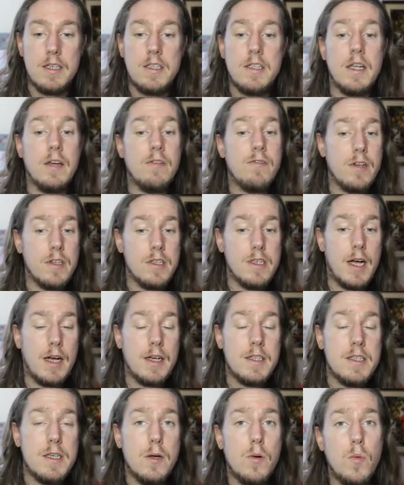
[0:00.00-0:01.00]
difference
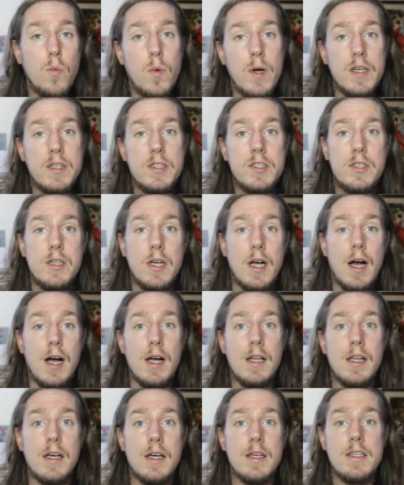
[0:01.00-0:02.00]
actor, which
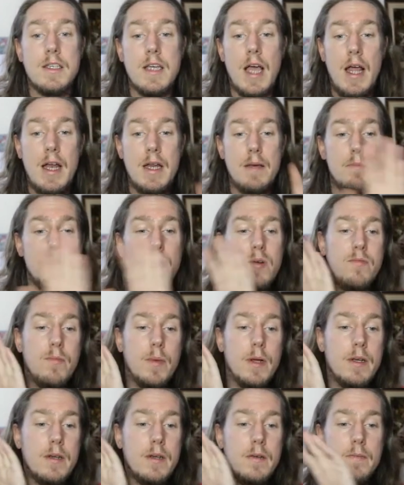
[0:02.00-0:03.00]
highlights any
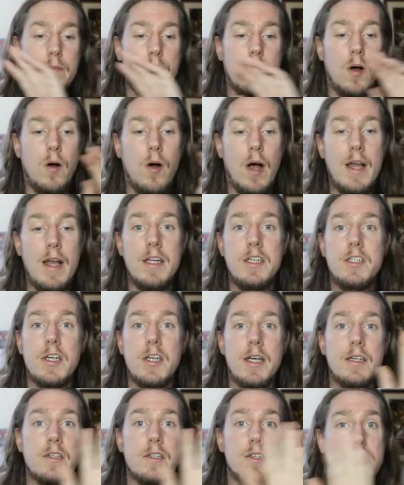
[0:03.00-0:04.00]
movement or any
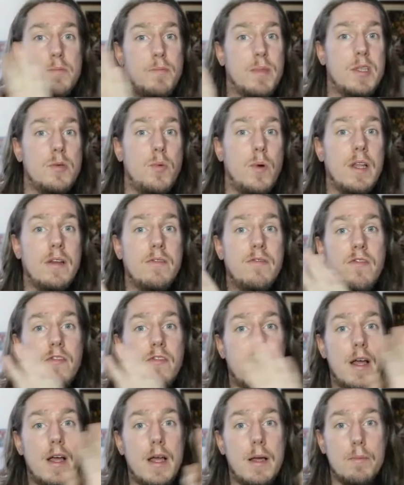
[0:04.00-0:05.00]
changes between
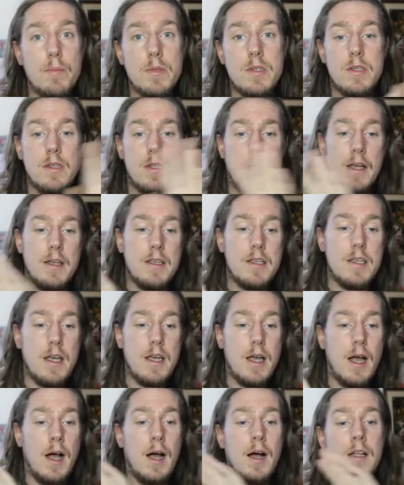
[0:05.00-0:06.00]
frames. Let's say it
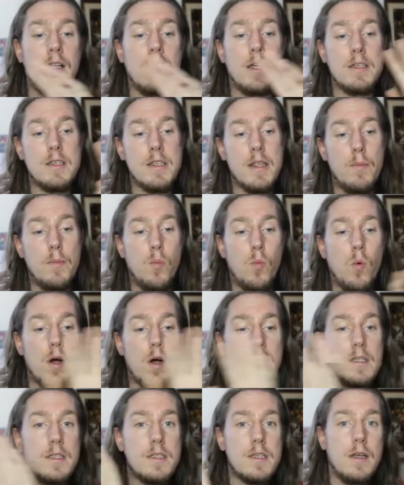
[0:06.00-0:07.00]
highlights them
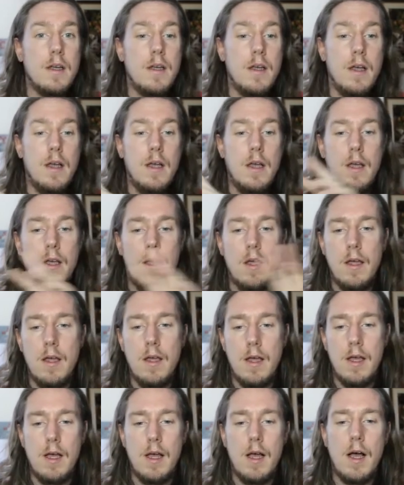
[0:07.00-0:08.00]
white,
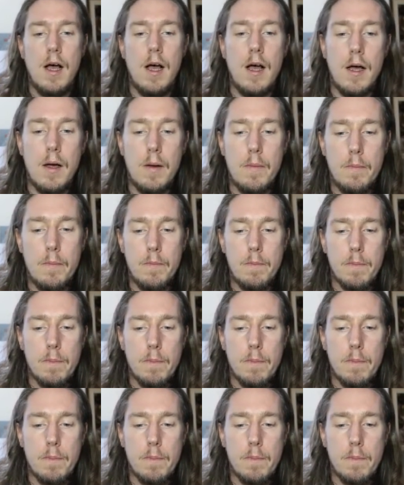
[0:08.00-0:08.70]
and